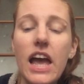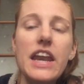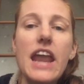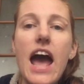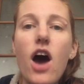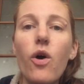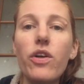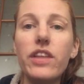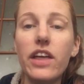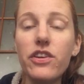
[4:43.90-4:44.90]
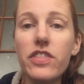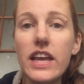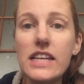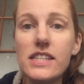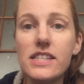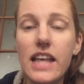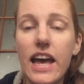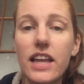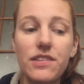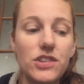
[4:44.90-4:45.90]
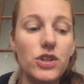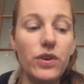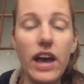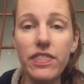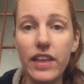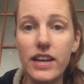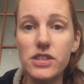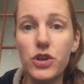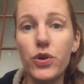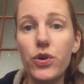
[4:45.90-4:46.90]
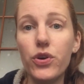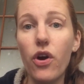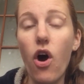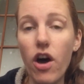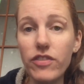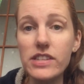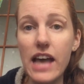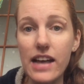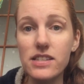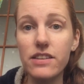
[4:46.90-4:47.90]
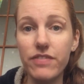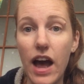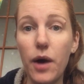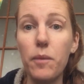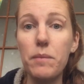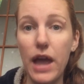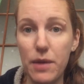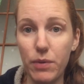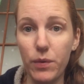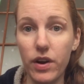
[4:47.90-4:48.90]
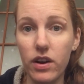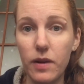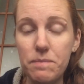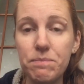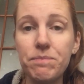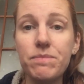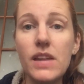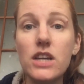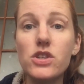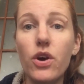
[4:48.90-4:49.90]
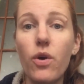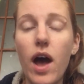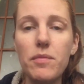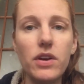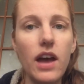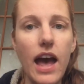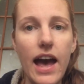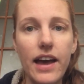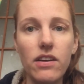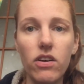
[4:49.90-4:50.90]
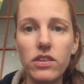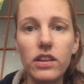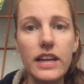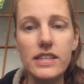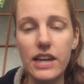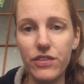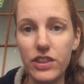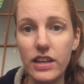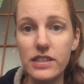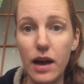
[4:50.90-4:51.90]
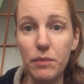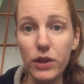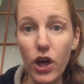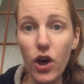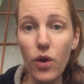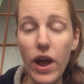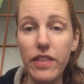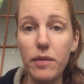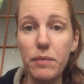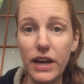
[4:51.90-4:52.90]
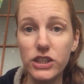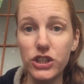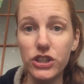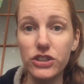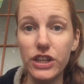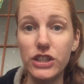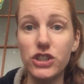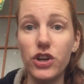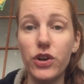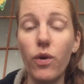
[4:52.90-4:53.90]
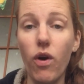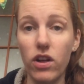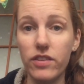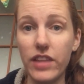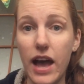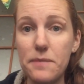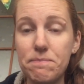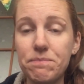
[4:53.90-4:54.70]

Now, the other thing is that to get this, your office has to file paperwork. So I'm going to add all the links and everything down below and the pictures and show you all of that.